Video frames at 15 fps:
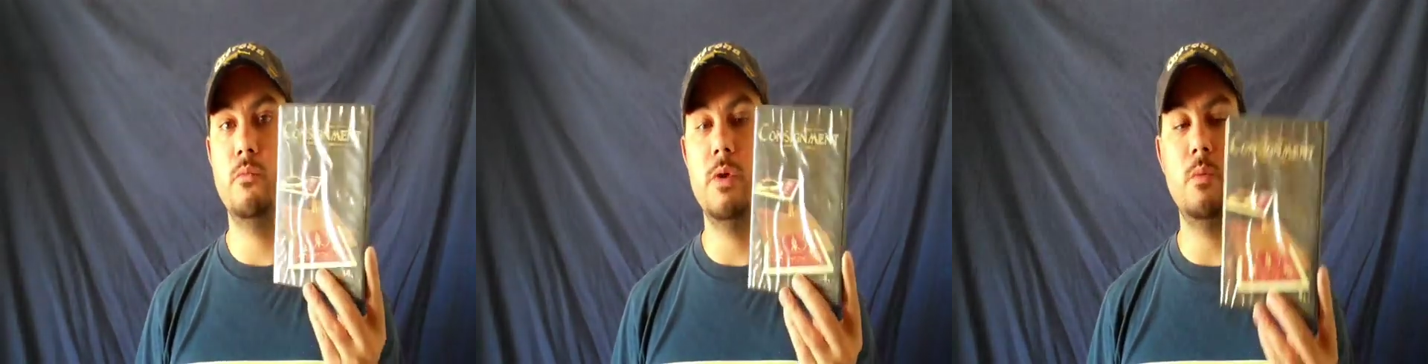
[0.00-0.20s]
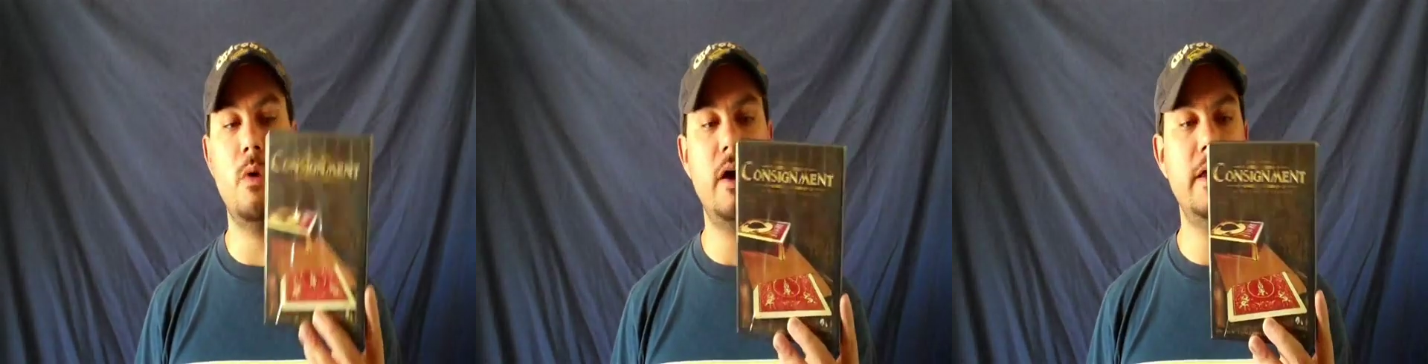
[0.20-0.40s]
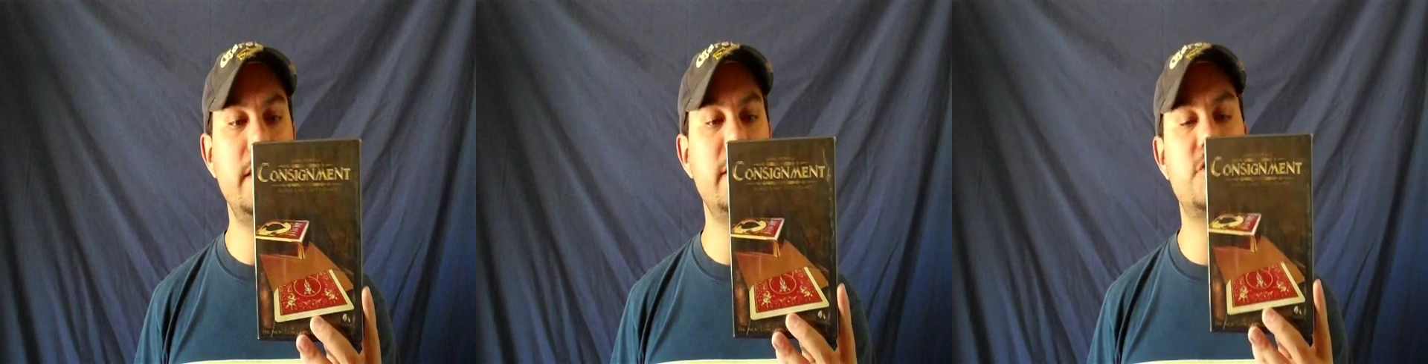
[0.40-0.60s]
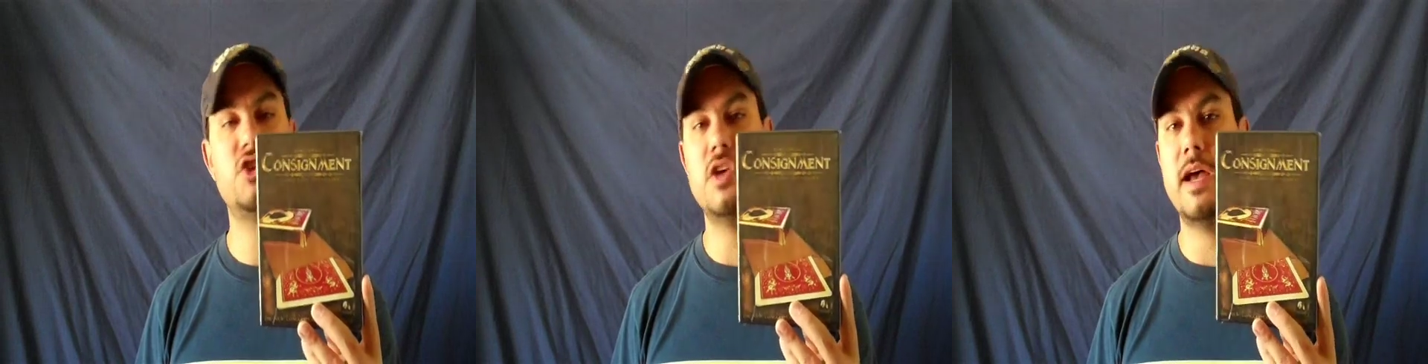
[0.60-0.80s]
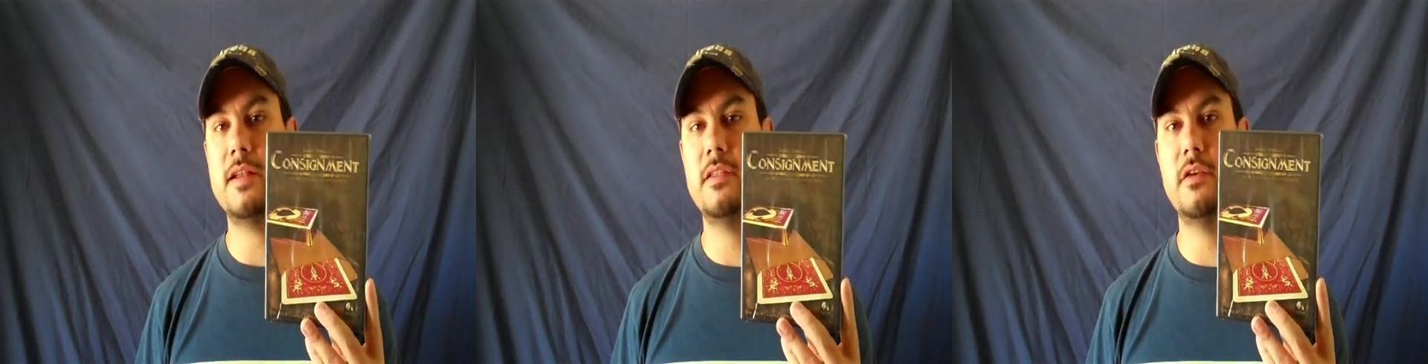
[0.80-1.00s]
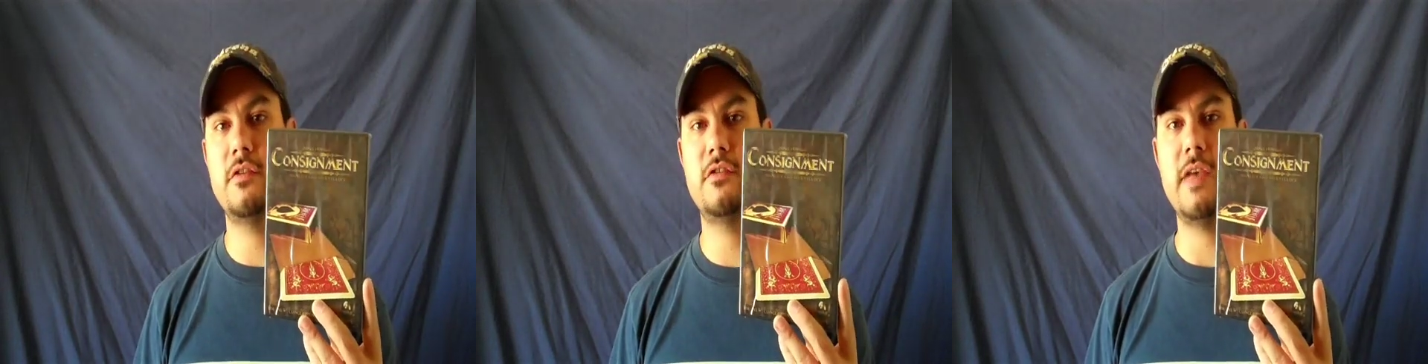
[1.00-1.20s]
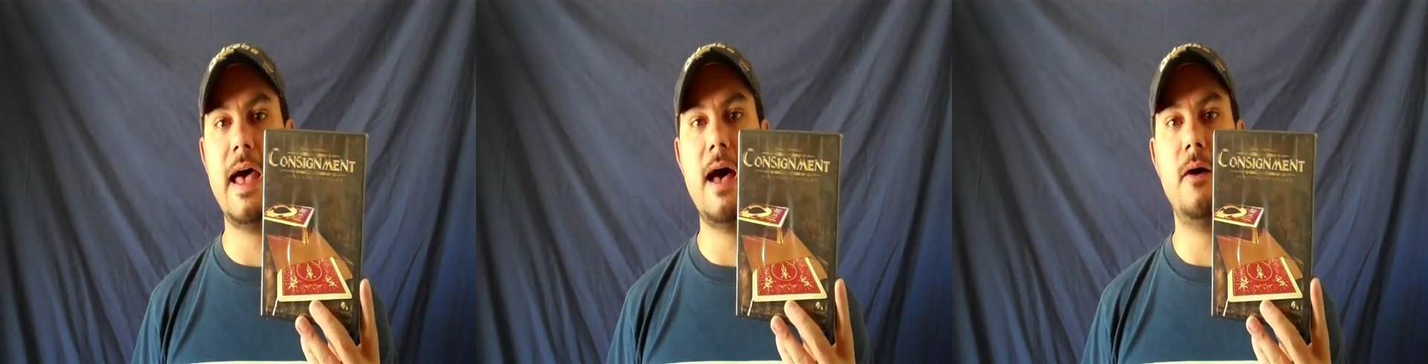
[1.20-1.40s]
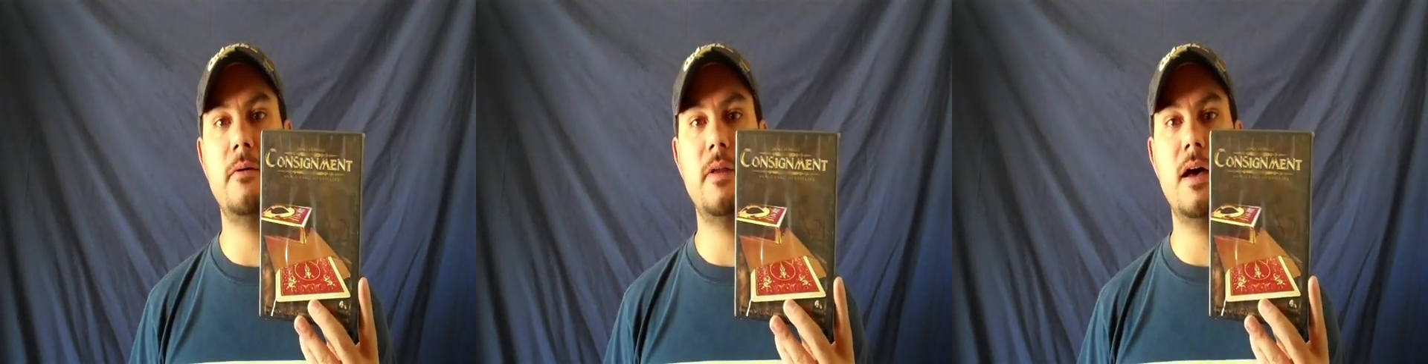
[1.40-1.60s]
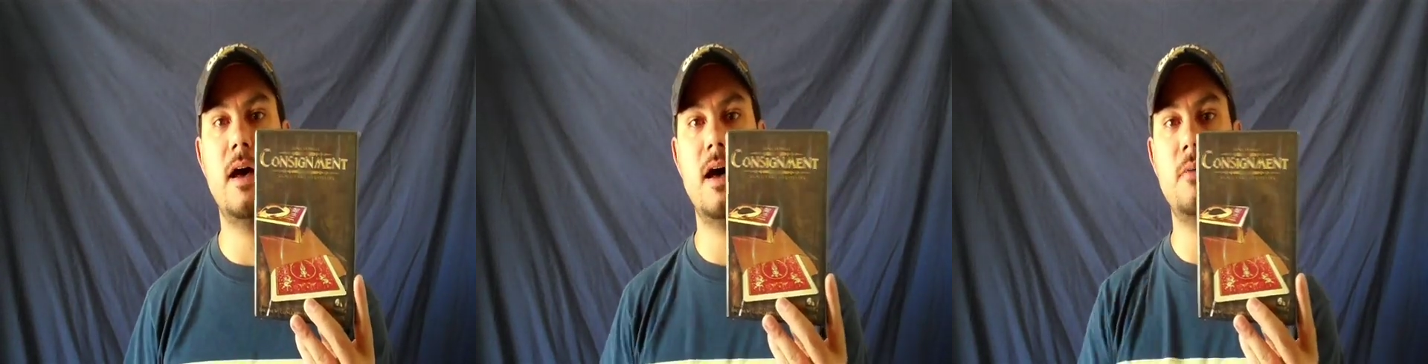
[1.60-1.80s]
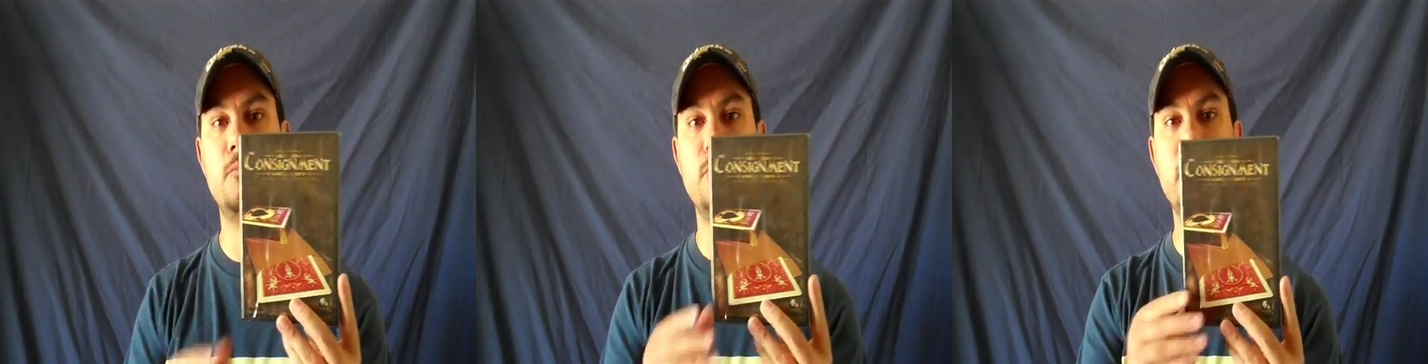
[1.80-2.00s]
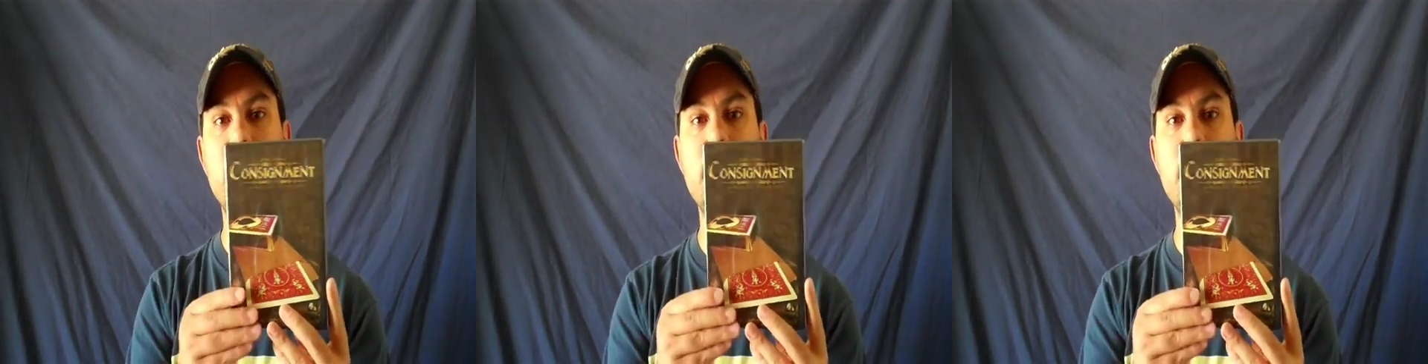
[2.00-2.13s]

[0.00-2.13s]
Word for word: we want you to check this out um,